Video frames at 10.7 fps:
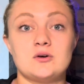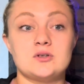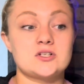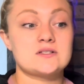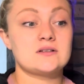
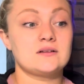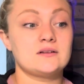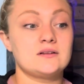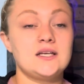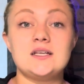just
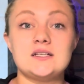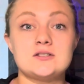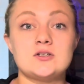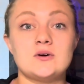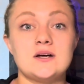lean
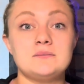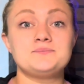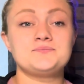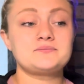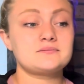into it.
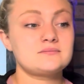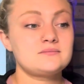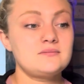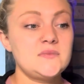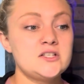
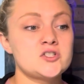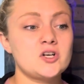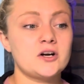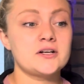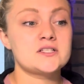
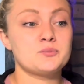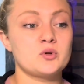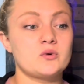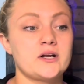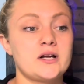Start
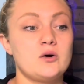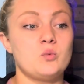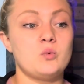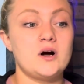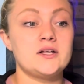exploring
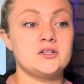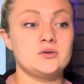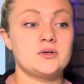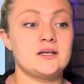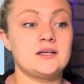what
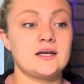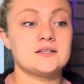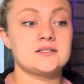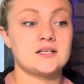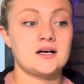you can
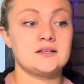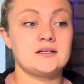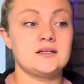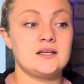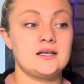get
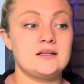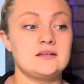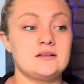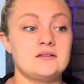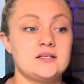done
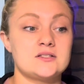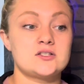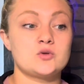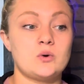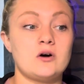in these
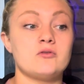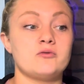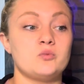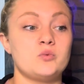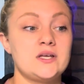
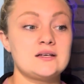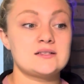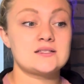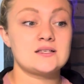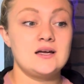12
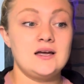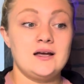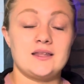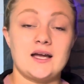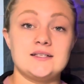weeks.
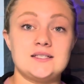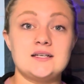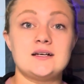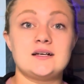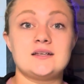The
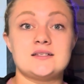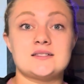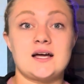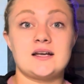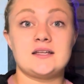idea is
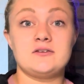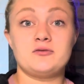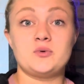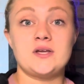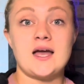that
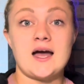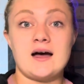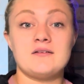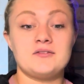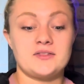if we
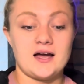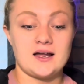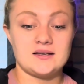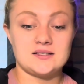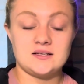have
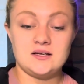that,